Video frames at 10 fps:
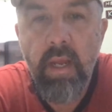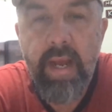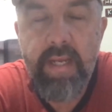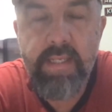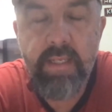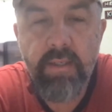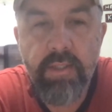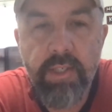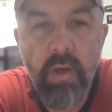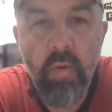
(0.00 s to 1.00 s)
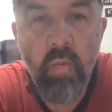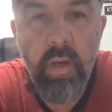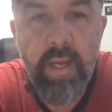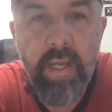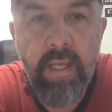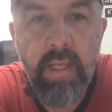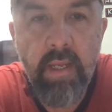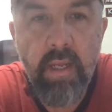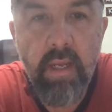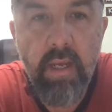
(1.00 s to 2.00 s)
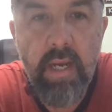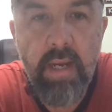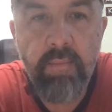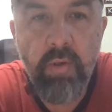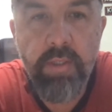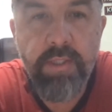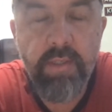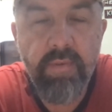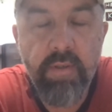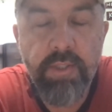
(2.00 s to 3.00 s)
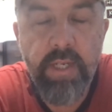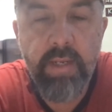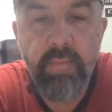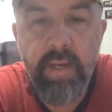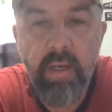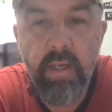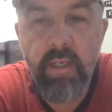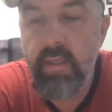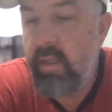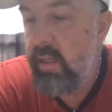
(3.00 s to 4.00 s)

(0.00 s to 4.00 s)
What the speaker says: I said, there's no way. I'm Christopher J. Merritt.